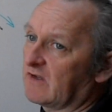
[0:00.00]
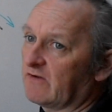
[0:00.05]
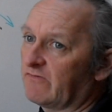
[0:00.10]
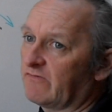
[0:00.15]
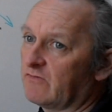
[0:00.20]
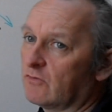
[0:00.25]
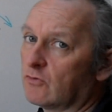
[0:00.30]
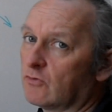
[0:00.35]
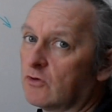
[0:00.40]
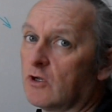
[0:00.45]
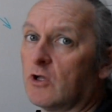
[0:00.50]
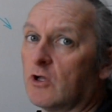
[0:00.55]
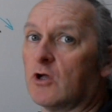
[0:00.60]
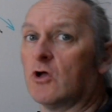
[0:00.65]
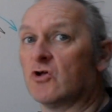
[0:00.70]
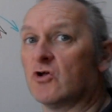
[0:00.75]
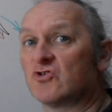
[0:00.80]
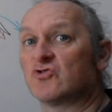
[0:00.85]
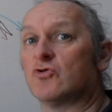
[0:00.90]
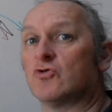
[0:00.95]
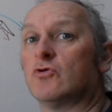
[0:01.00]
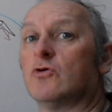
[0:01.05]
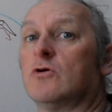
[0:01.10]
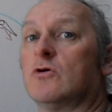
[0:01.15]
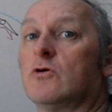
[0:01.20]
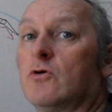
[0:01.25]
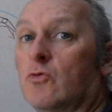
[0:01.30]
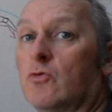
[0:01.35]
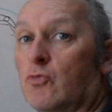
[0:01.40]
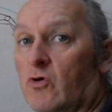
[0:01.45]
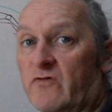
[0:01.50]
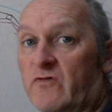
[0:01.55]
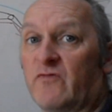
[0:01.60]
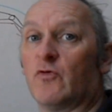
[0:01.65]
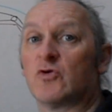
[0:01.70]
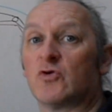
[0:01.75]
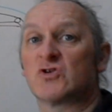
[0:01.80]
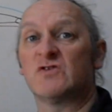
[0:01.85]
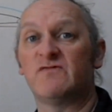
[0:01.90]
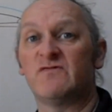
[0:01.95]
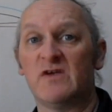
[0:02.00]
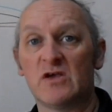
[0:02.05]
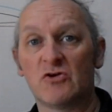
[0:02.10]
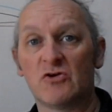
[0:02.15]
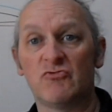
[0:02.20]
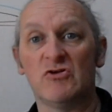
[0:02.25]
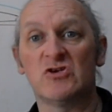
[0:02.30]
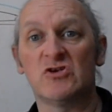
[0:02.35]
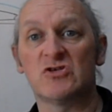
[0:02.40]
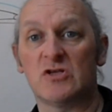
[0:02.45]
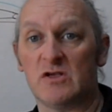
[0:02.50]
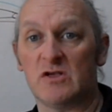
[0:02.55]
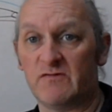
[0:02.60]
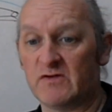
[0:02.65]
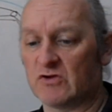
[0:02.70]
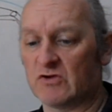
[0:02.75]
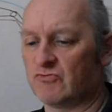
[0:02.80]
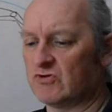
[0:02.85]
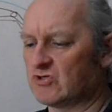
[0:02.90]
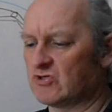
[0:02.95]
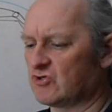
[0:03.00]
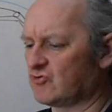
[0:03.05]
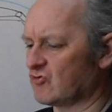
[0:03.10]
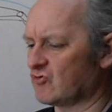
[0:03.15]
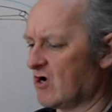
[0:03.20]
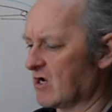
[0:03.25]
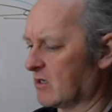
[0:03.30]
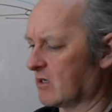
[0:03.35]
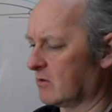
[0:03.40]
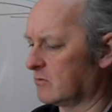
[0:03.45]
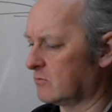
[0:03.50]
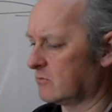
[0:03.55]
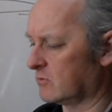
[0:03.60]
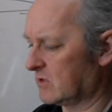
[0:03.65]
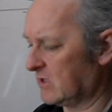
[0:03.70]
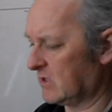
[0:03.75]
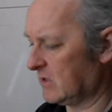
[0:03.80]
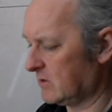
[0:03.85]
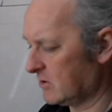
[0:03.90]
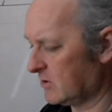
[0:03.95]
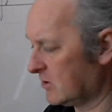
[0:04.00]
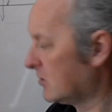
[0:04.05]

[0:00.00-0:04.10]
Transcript: airflow. So what force have you increased? You've increased drag. Okay.